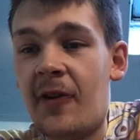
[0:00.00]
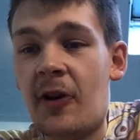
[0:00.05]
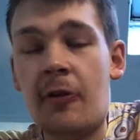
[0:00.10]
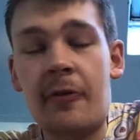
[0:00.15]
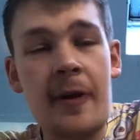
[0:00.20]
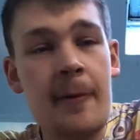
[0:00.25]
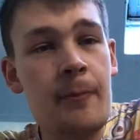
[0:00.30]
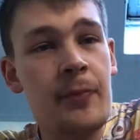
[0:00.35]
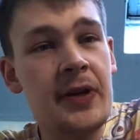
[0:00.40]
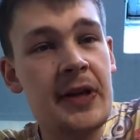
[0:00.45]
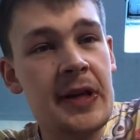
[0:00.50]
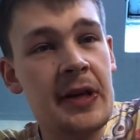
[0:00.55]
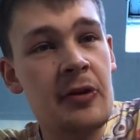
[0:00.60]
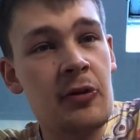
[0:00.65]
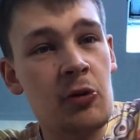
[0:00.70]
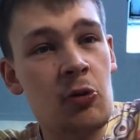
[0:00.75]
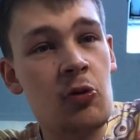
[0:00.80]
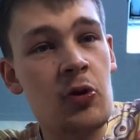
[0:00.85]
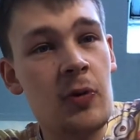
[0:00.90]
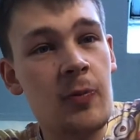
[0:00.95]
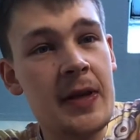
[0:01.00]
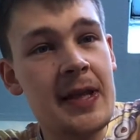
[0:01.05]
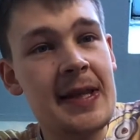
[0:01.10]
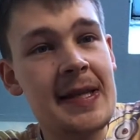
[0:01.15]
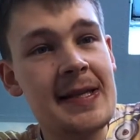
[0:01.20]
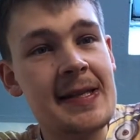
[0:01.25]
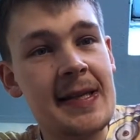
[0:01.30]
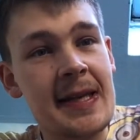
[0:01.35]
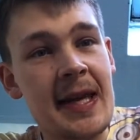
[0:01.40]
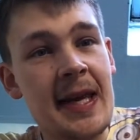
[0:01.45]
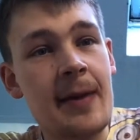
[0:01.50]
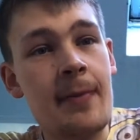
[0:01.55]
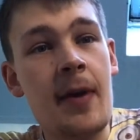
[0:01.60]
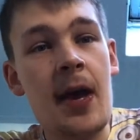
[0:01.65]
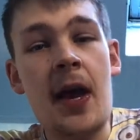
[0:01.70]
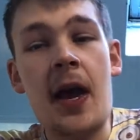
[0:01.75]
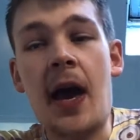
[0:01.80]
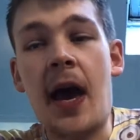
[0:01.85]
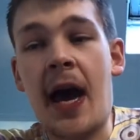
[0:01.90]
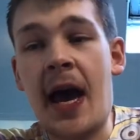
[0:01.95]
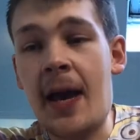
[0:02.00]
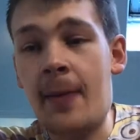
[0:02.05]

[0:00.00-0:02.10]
feel that Brighton are going to win this game.